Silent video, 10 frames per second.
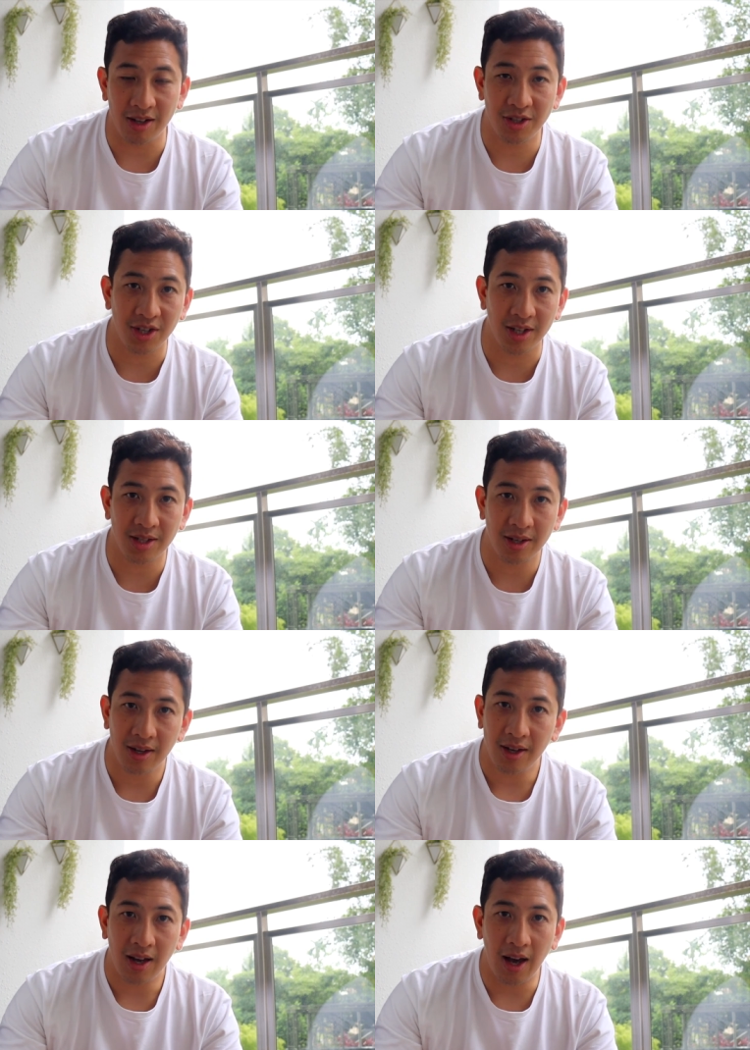It's just
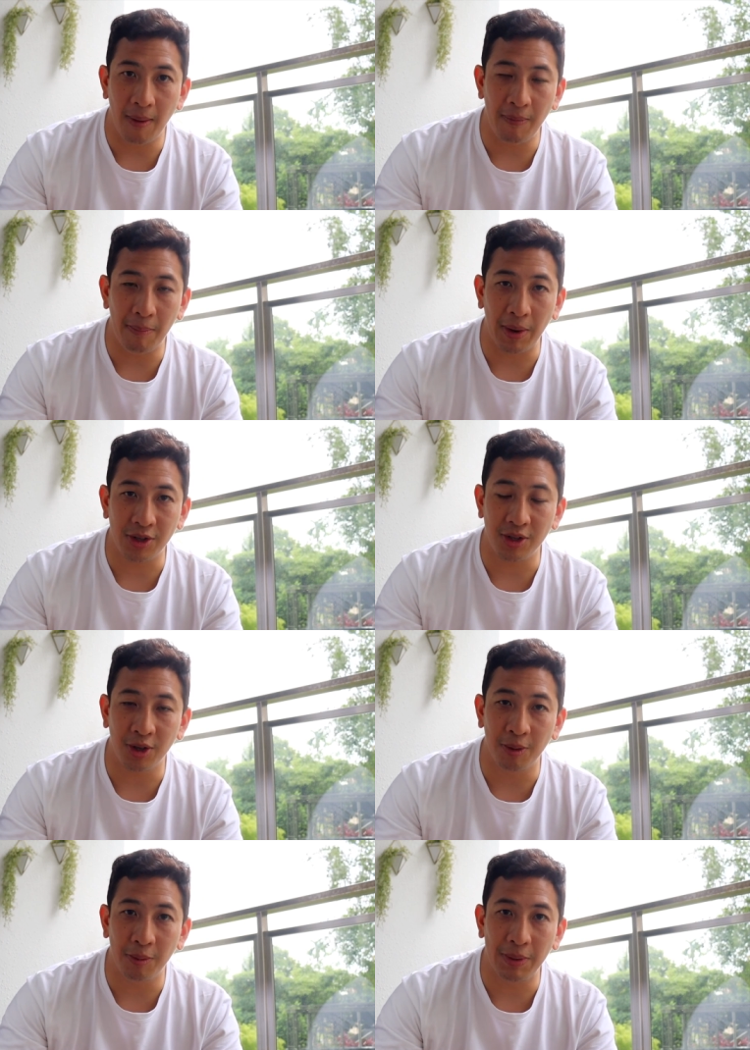um, a bunch of
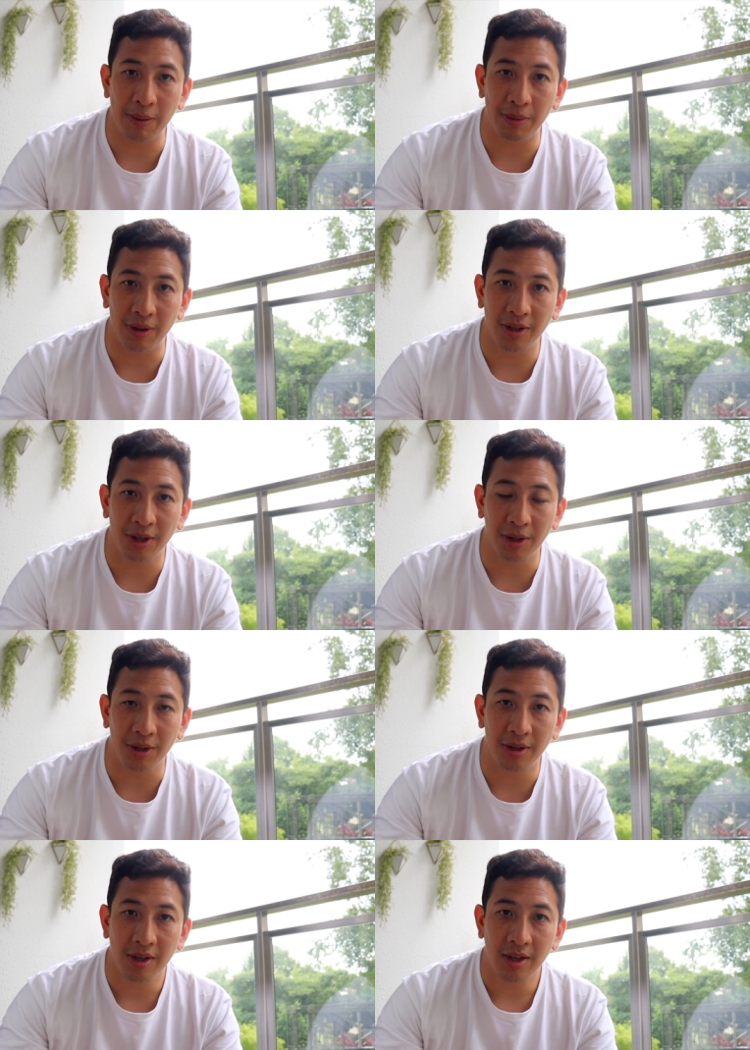normal people who